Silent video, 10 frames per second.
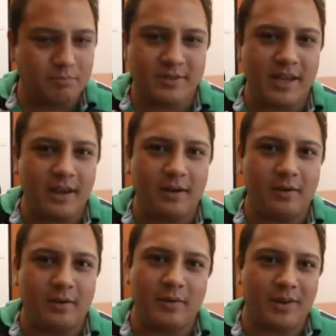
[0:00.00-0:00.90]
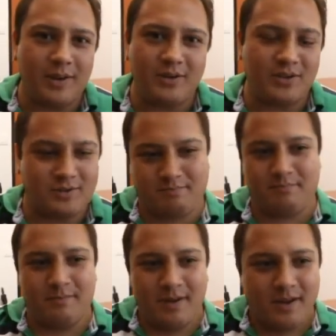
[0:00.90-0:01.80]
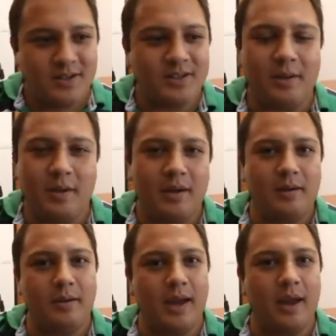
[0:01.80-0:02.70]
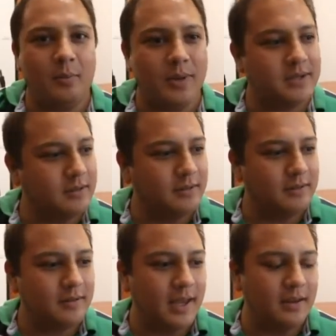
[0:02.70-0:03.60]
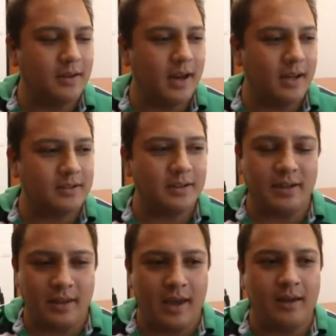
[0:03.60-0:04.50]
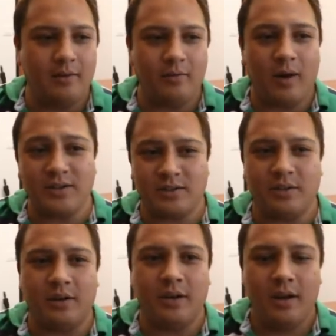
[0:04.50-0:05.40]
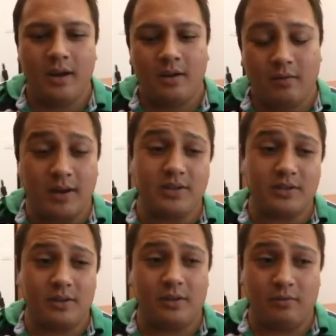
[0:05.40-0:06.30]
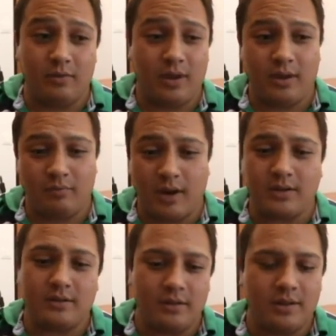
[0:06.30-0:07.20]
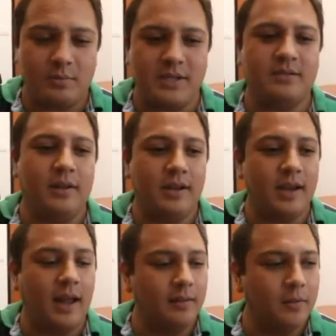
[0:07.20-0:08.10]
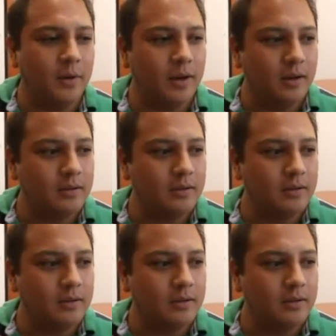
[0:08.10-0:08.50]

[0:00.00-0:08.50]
standard everything. Just just a okay. AR pistol that you can actually get registered. Registered, you can register this pistol in California.